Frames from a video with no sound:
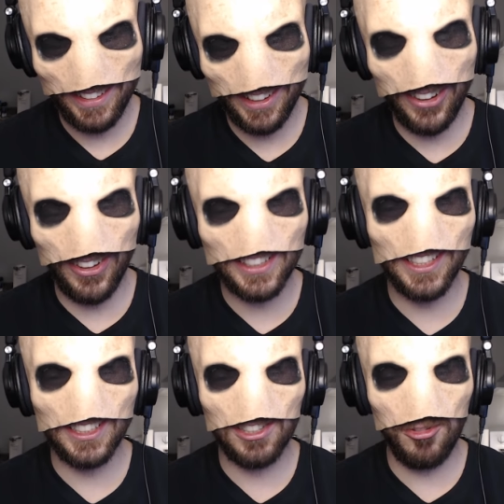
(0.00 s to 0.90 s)
Oh, that's a
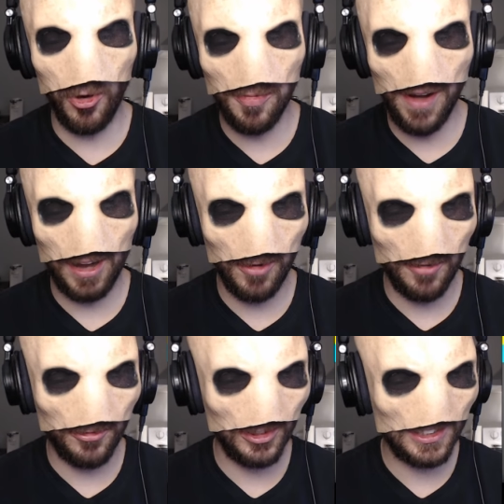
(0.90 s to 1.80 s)
nice throwback
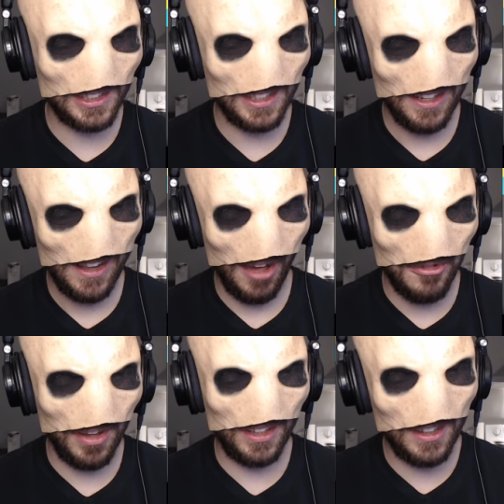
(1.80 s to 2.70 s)
reference. I
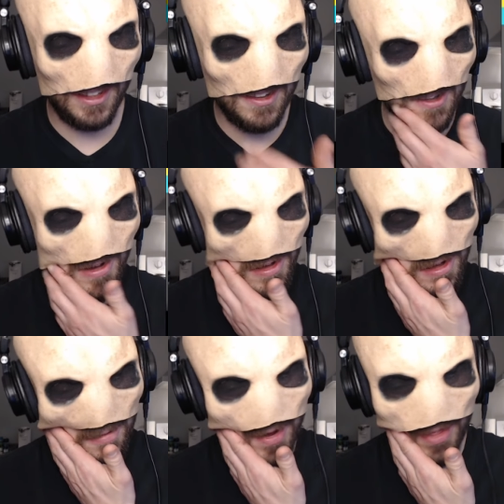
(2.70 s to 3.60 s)
think,
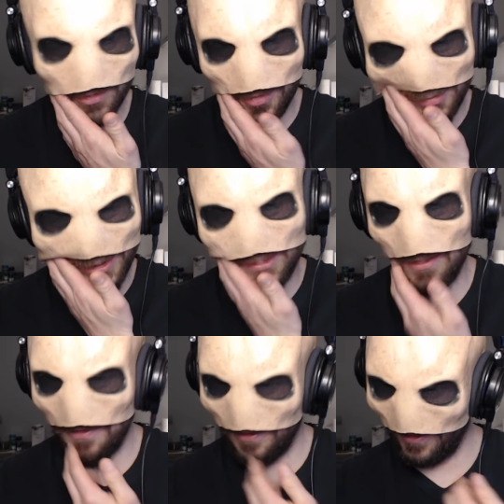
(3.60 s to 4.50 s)
I oh man, that's from like
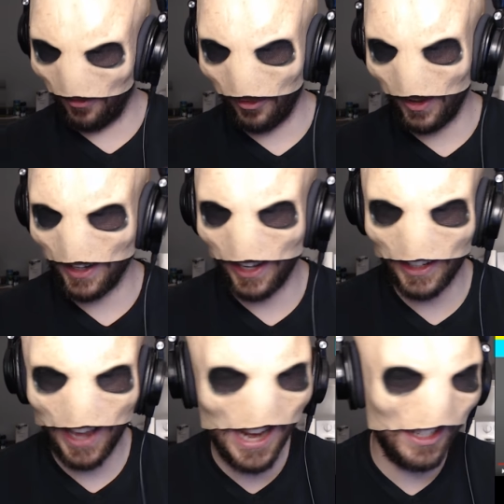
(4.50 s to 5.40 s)
freaking
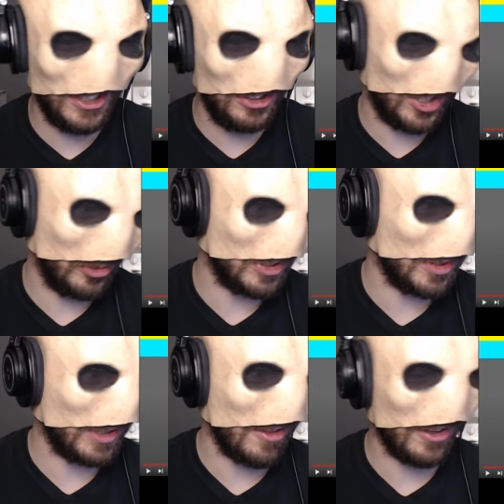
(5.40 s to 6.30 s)
like eight years ago or
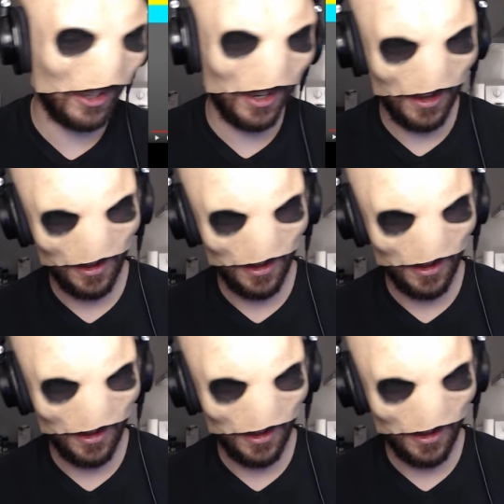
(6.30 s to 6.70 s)
something, I think.